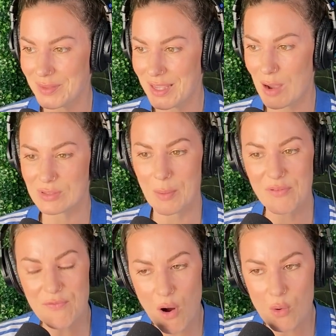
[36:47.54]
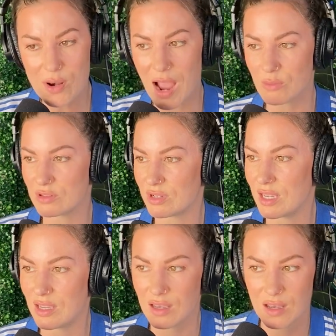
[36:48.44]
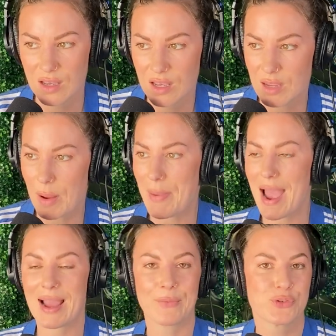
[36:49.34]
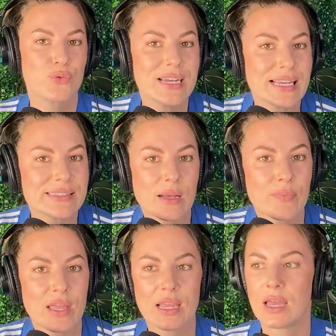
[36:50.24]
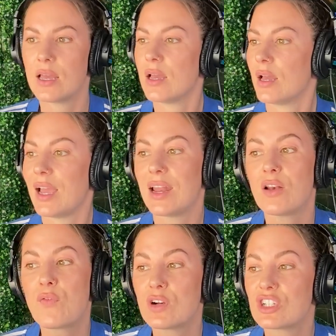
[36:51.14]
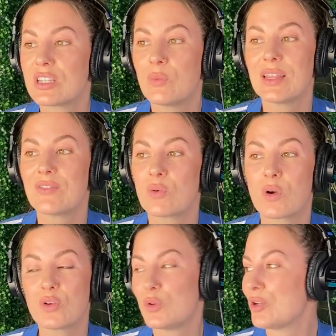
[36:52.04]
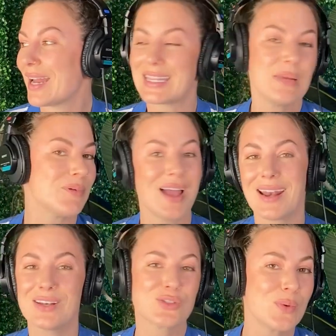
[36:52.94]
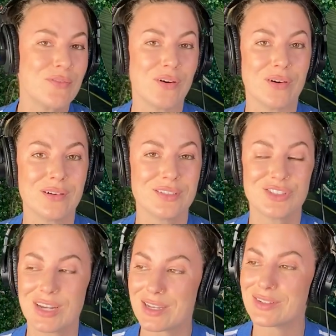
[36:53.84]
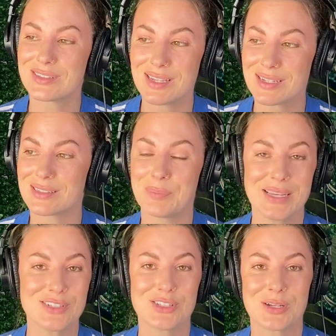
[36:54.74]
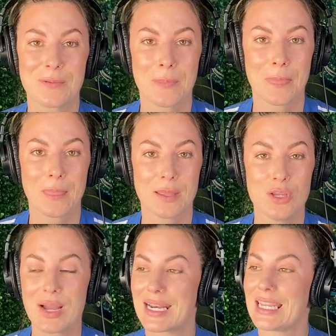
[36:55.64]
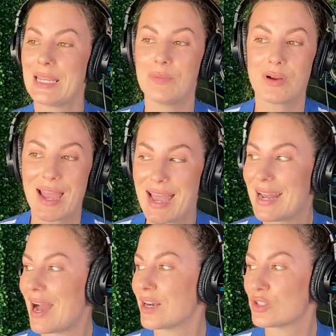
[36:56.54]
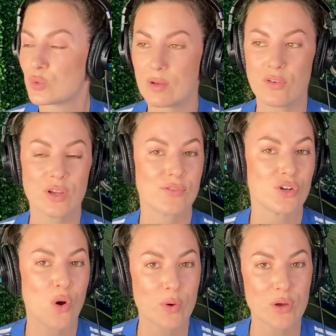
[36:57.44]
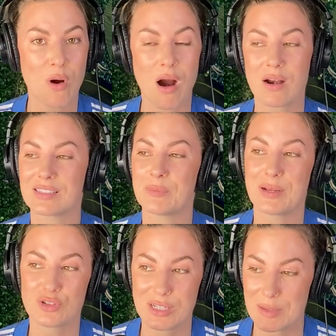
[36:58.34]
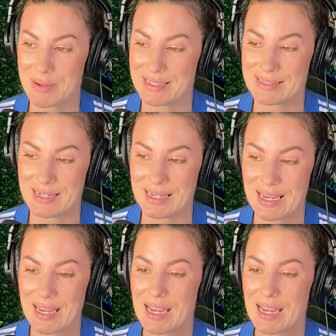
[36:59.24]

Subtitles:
I was on my phone, I was looking in my bag, I was reading something, and unfortunately we live in a world where you got to keep your head on a swivel. Check your 6, bitch. You got to keep your head on a swivel. You have to know where you are, especially in a big city.